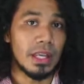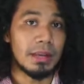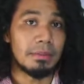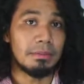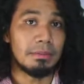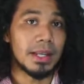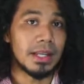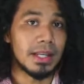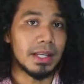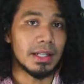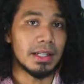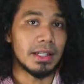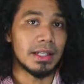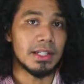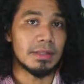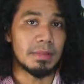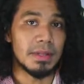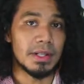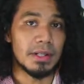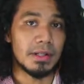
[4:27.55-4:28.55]
immediate
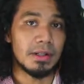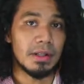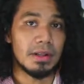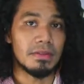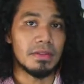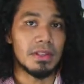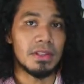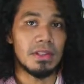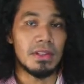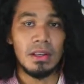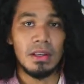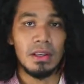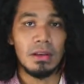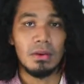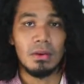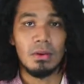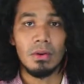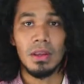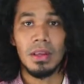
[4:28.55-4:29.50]
dismissal of CEO